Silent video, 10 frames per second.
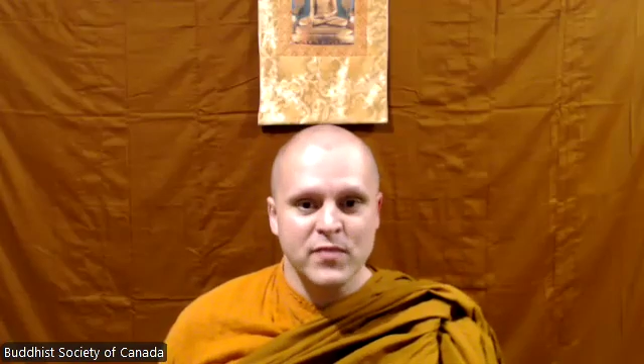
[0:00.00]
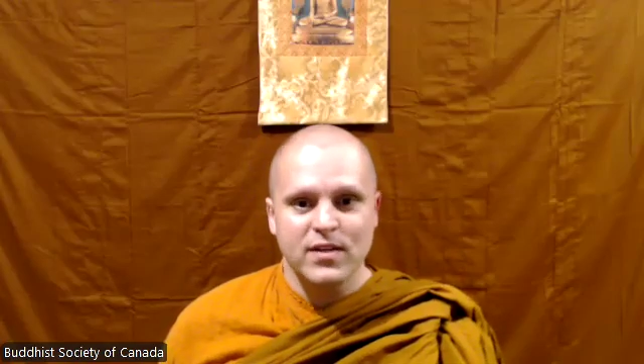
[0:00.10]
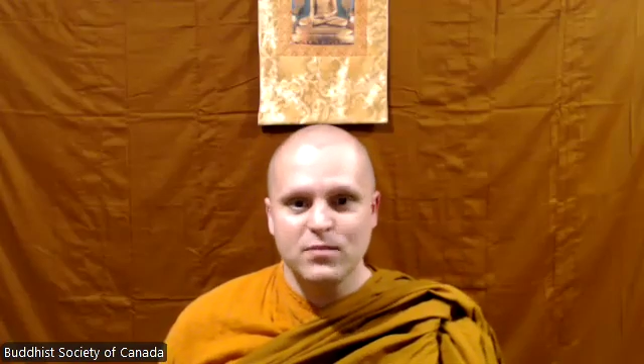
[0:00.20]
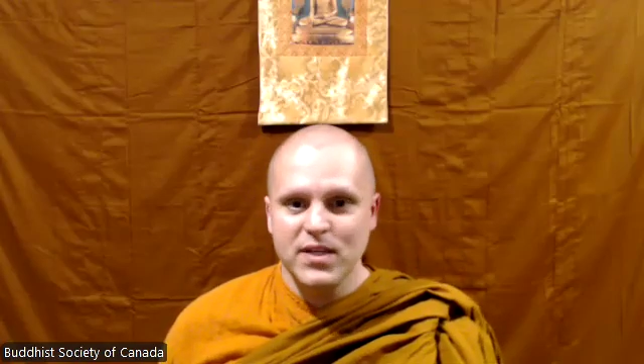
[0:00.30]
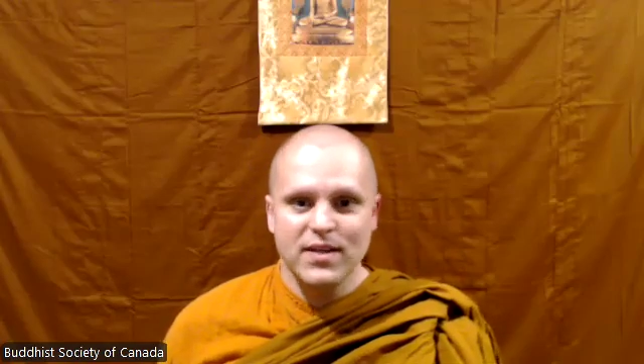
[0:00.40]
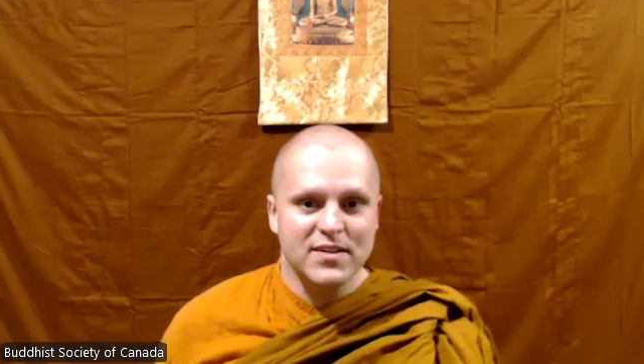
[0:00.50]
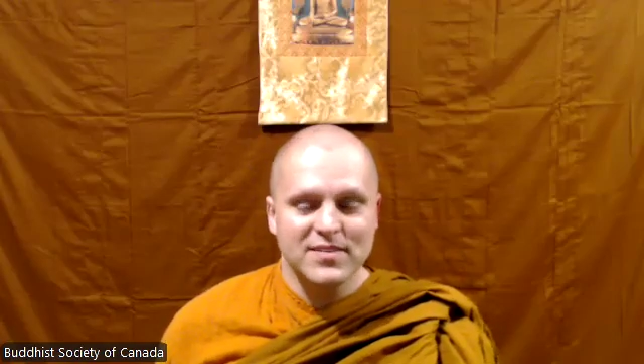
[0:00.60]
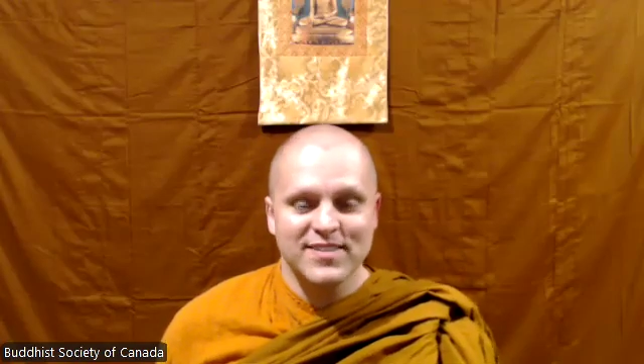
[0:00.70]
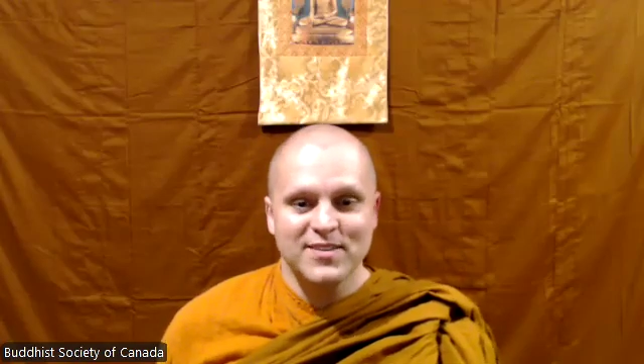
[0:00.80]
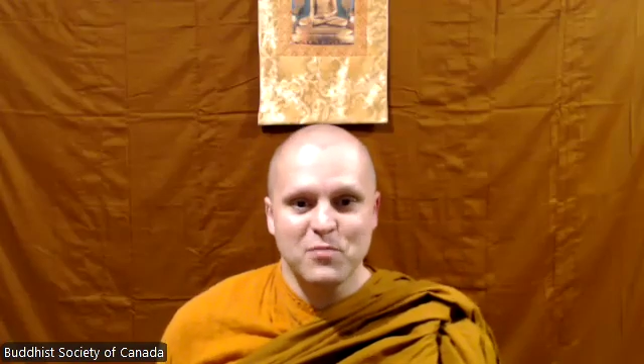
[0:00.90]
It'd be a
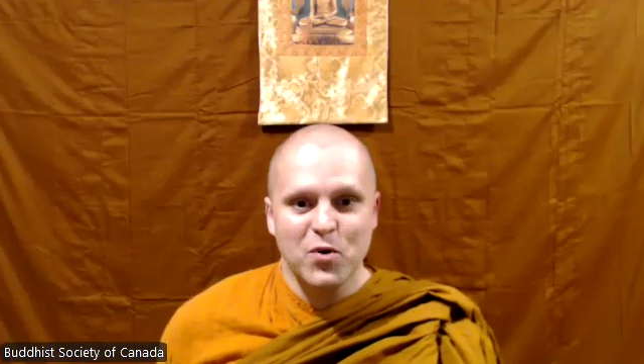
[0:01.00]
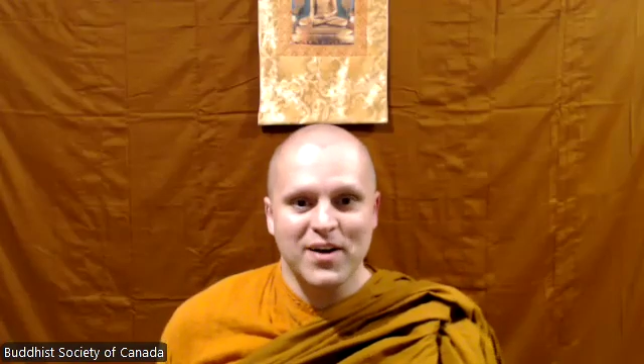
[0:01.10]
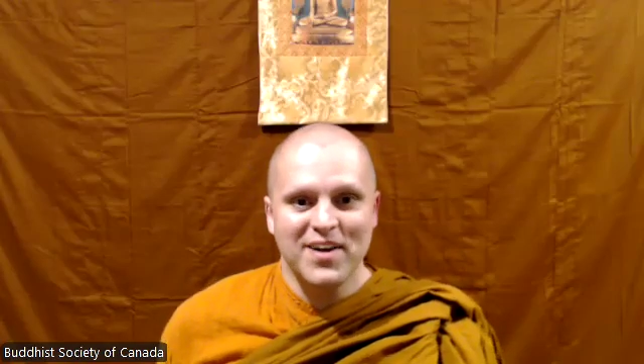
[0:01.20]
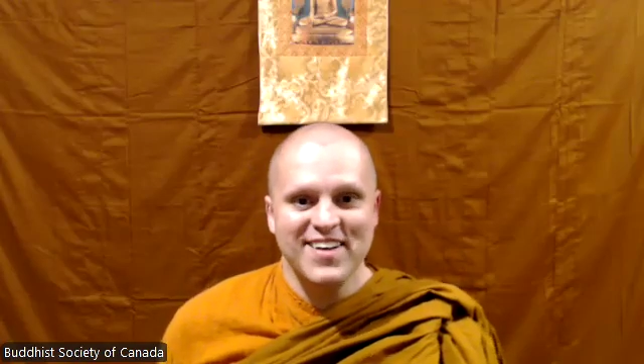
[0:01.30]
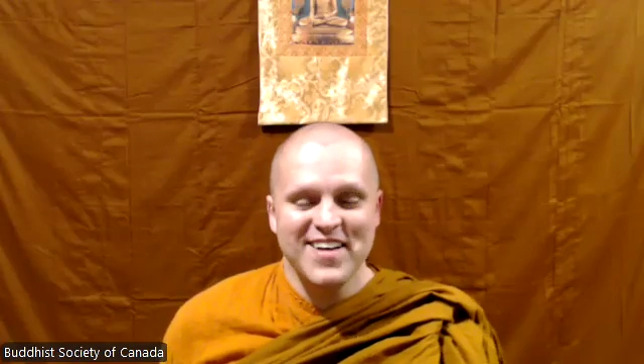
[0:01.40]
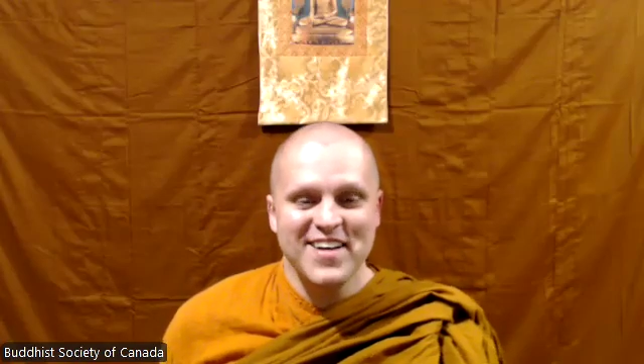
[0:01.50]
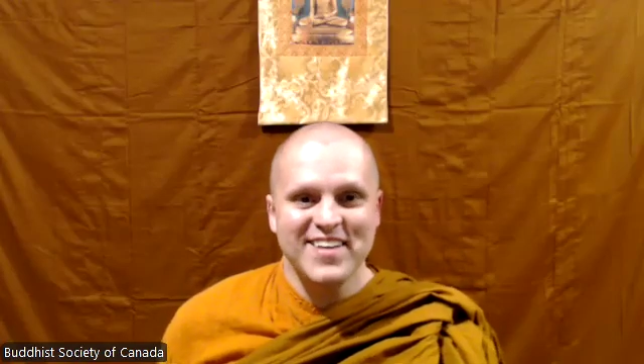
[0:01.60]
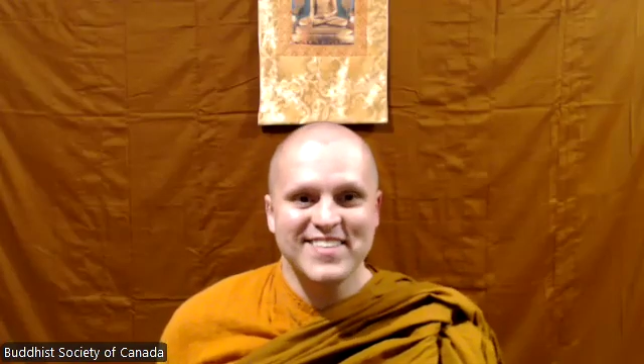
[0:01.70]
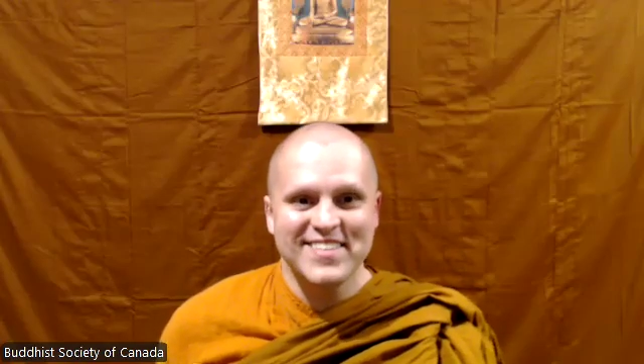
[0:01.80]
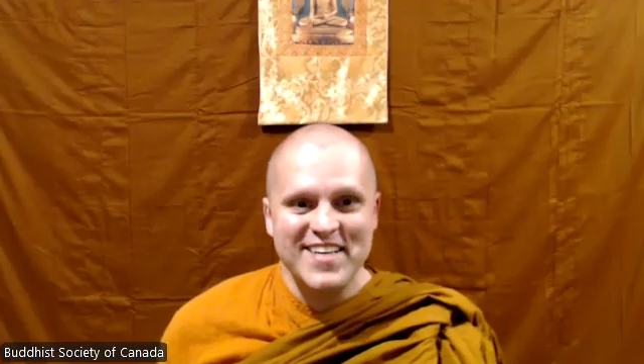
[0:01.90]
little more a
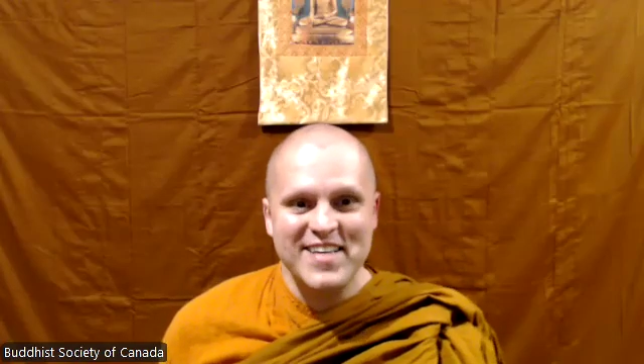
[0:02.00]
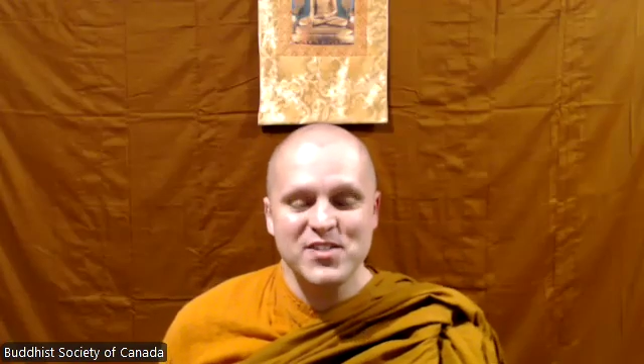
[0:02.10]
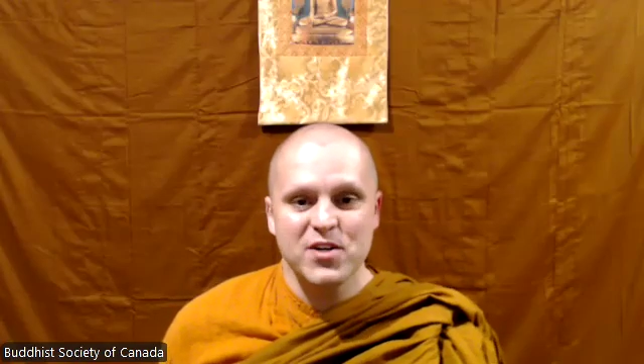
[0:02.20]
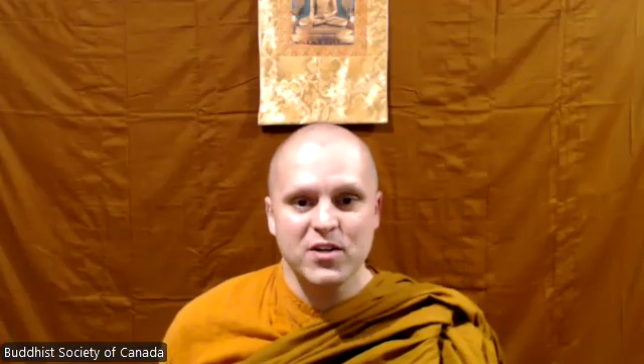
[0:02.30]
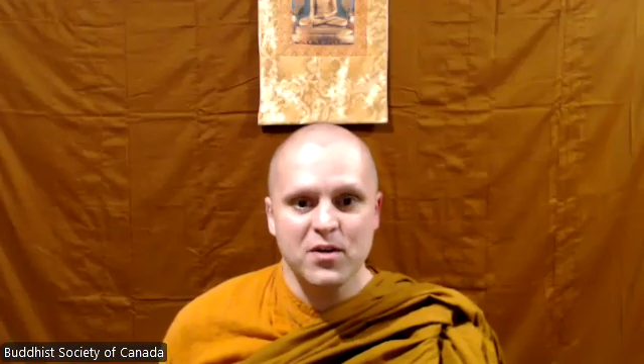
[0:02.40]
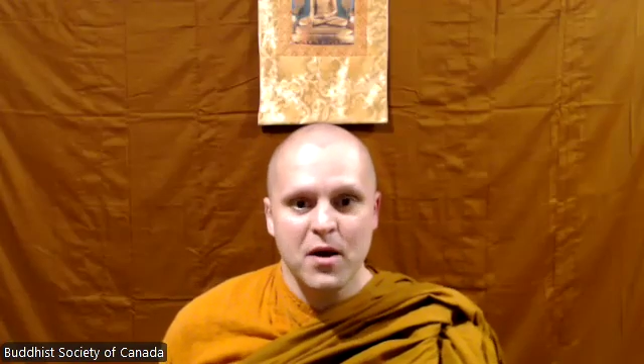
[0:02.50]
little easier,